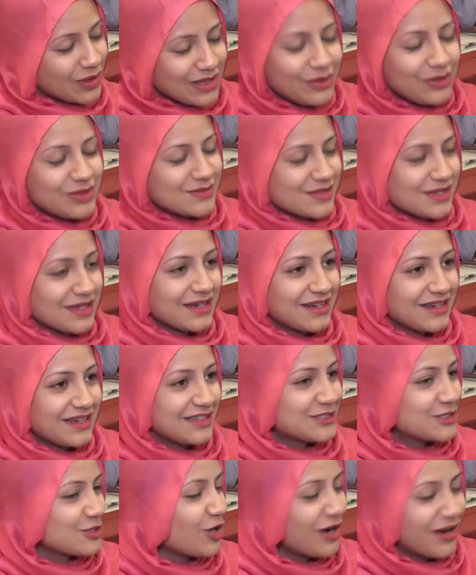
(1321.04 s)
can use it.
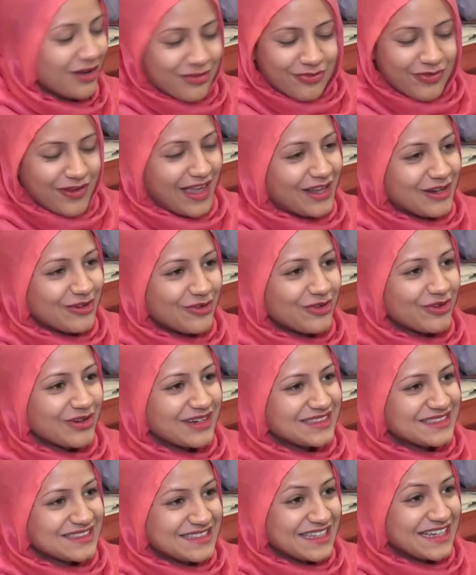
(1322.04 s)
Oh, fine. It's not a fake note.
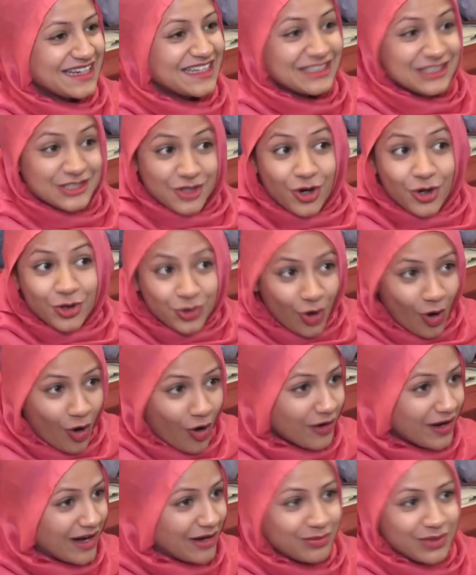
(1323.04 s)
Still, it's not
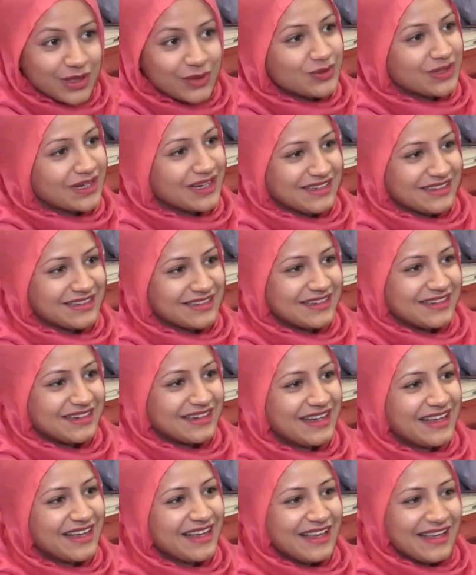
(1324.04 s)
torn and mutilated.
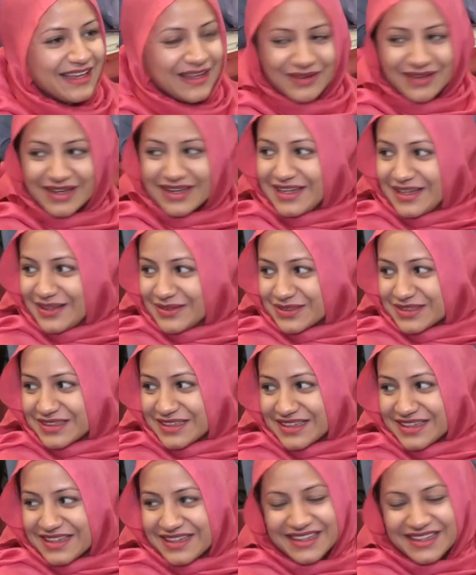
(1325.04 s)
You can use it.